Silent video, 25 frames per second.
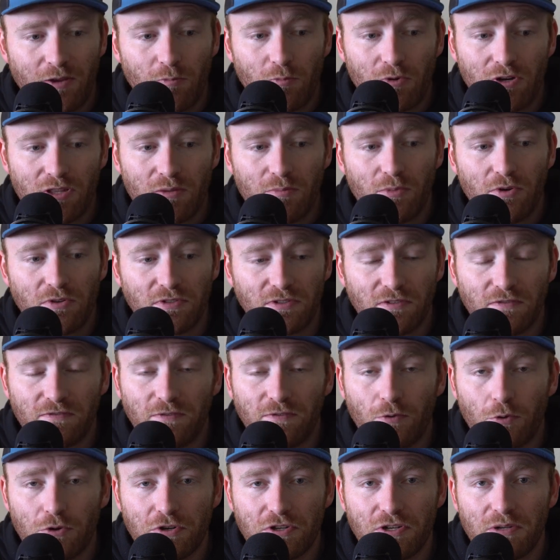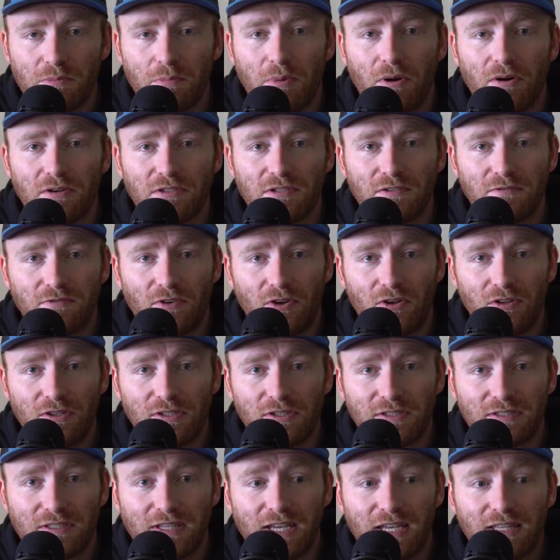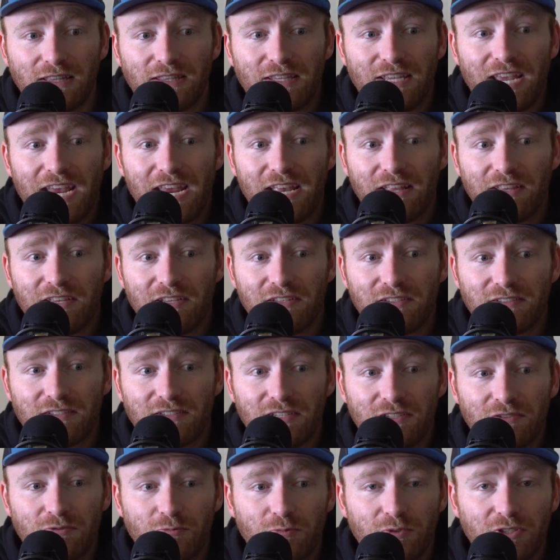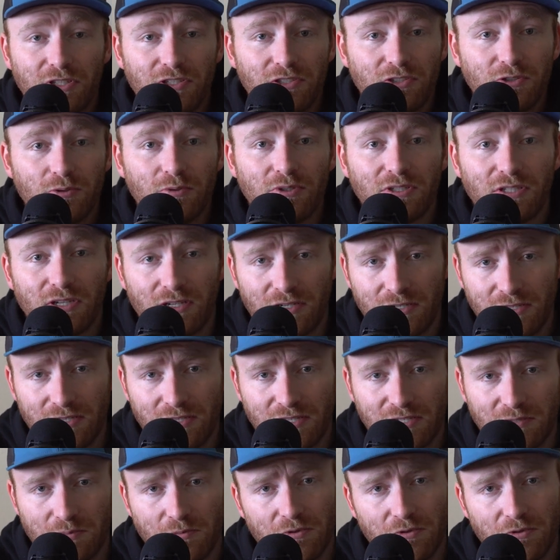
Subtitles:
And one of the most unfortunate parts of all is that the aliens didn't really do a ton in this